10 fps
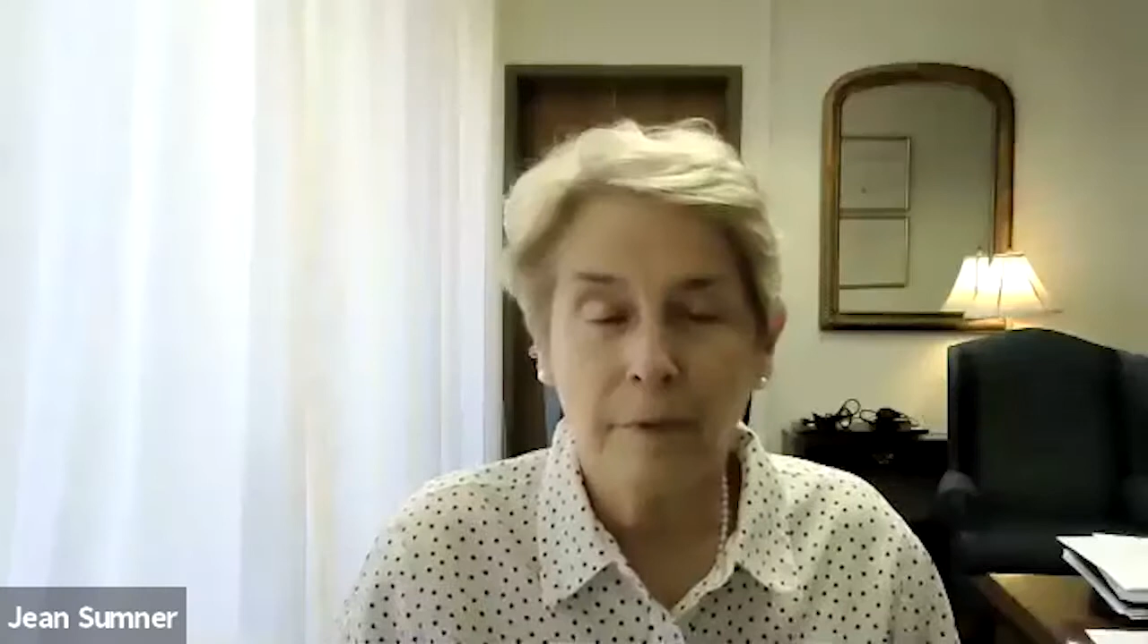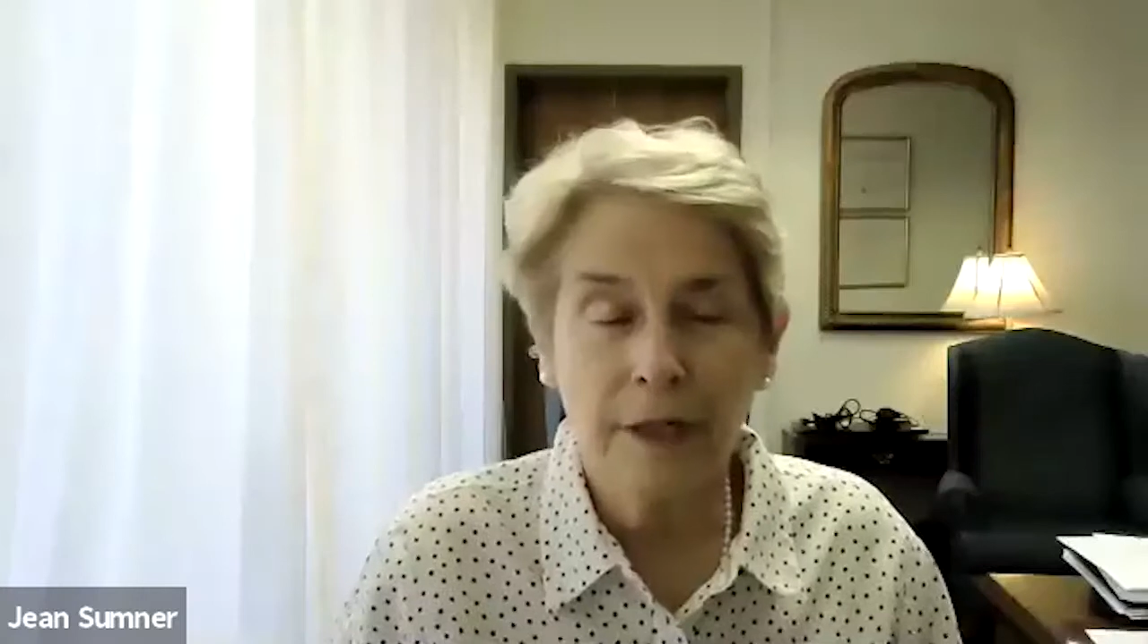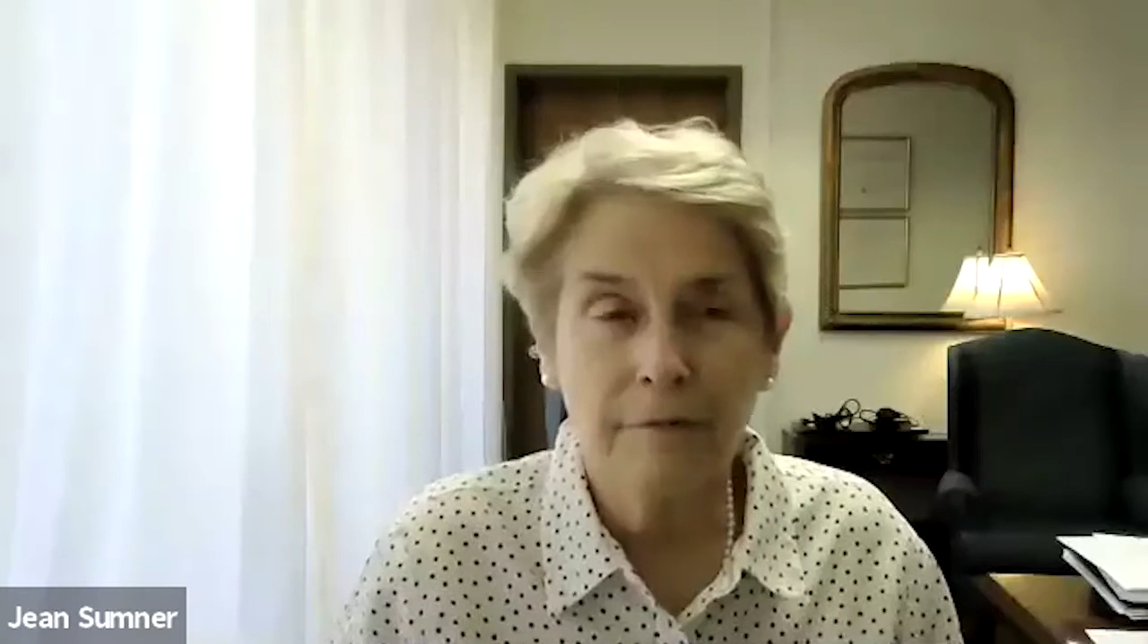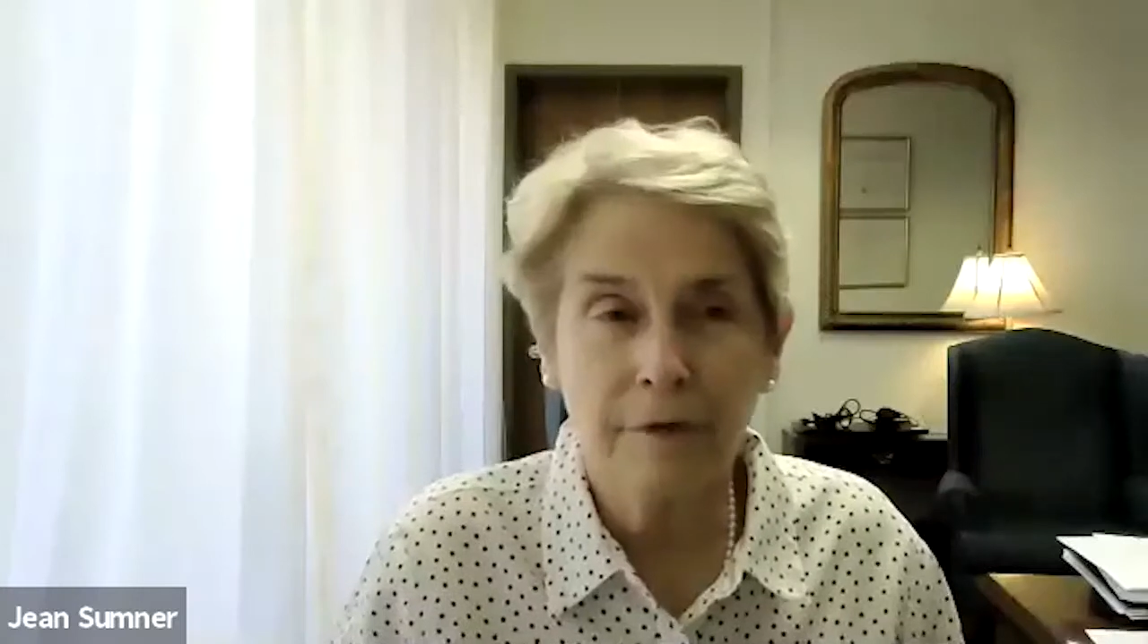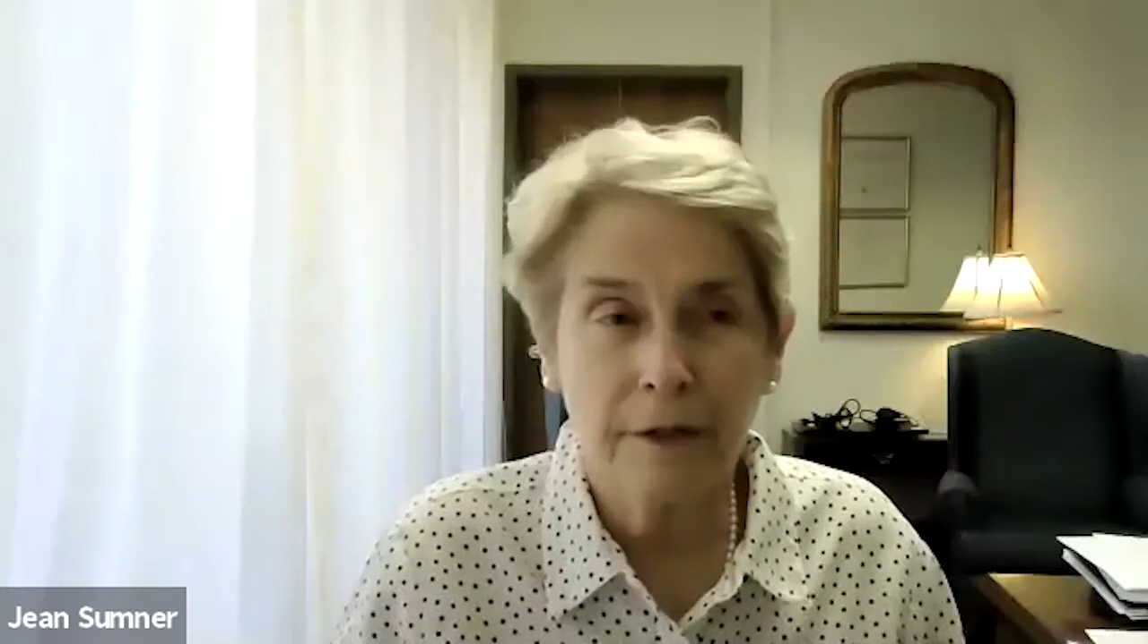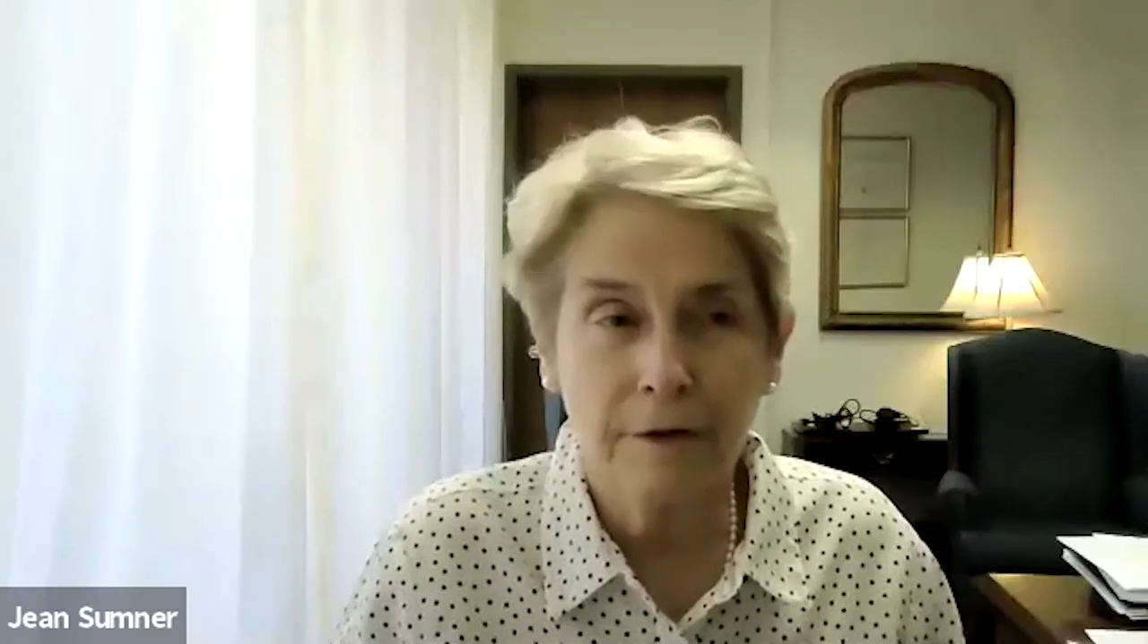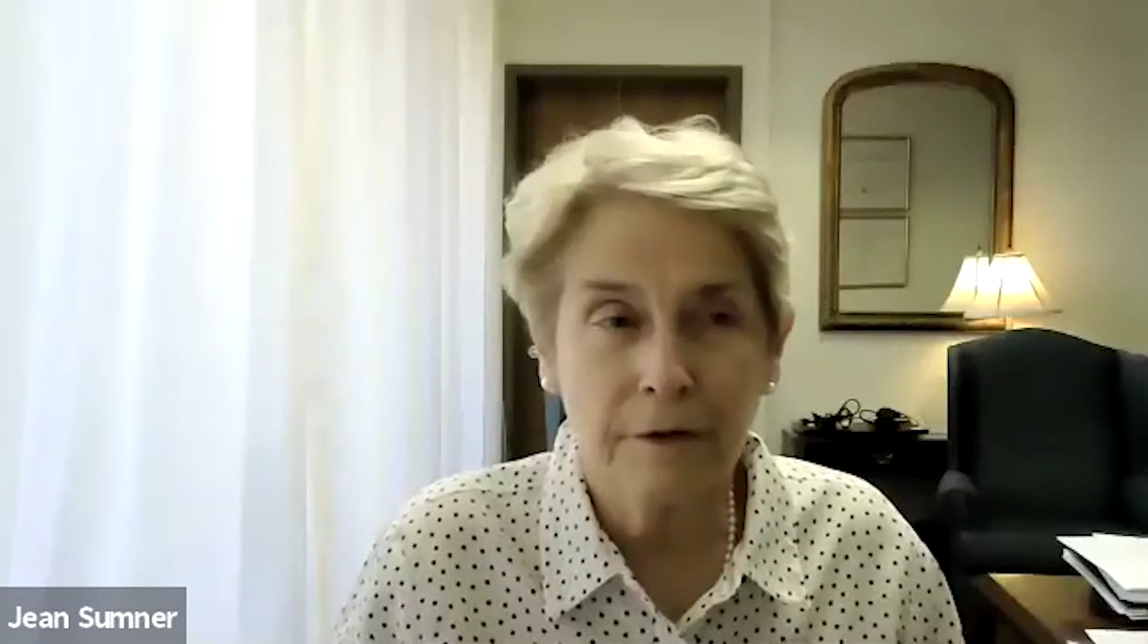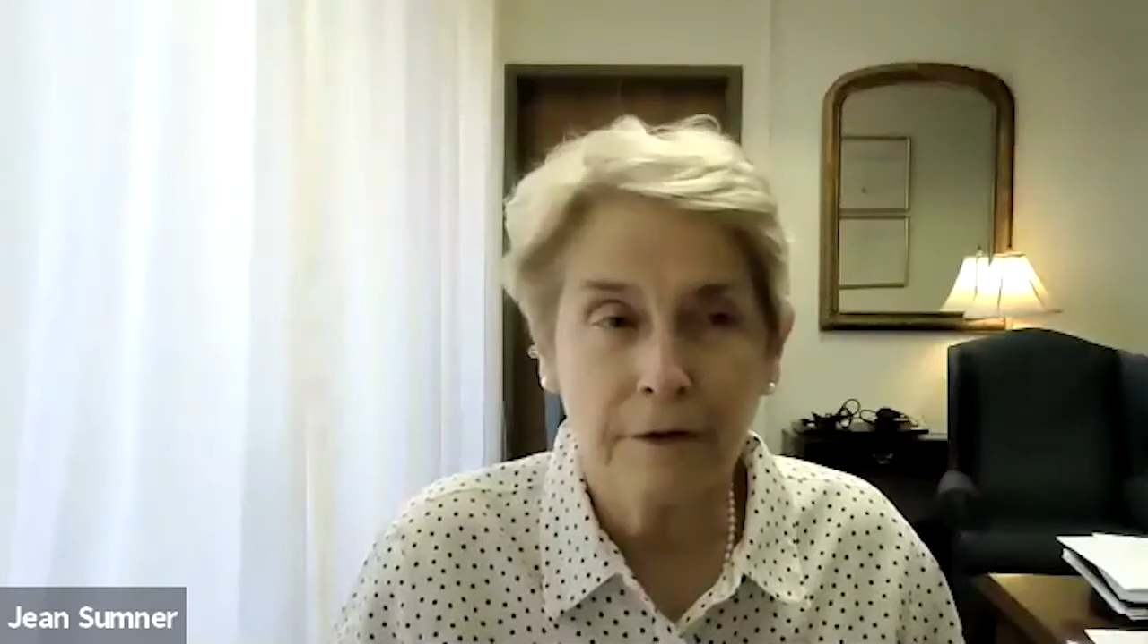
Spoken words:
believe that